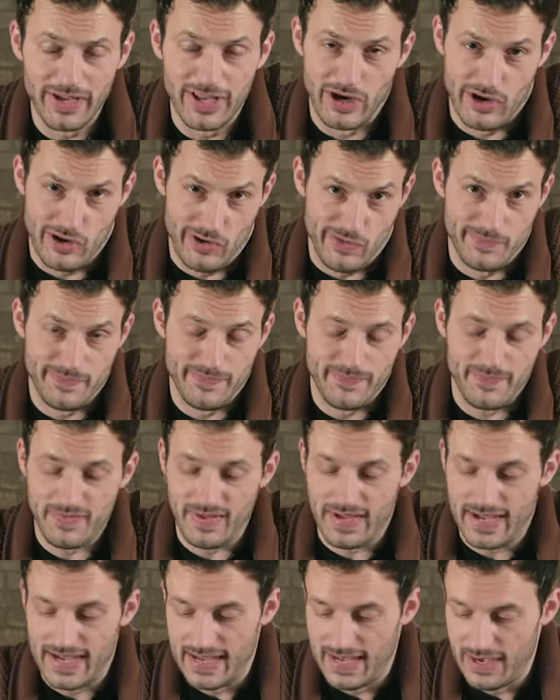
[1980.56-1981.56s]
we go,
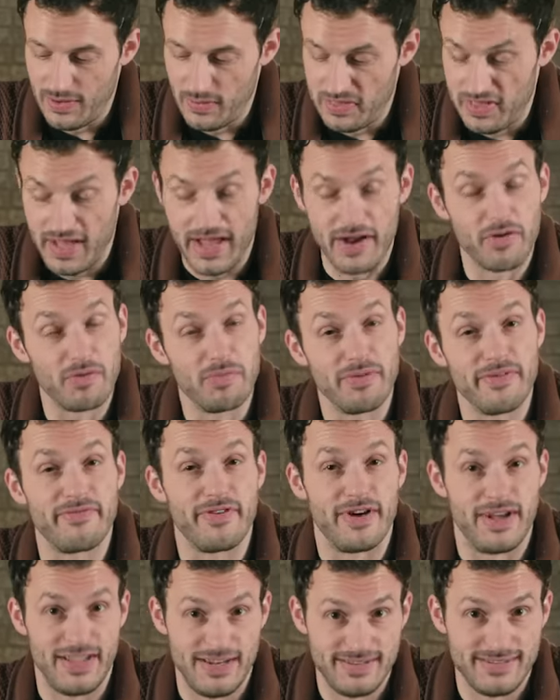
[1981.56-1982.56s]
we thought it would be
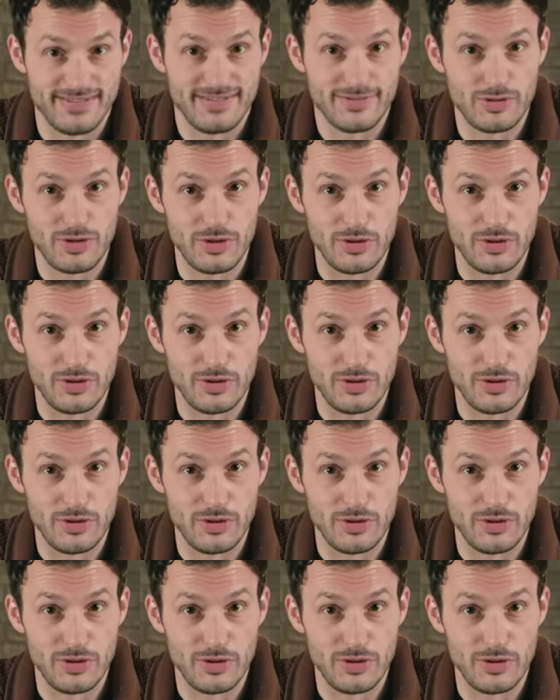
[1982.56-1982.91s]
fun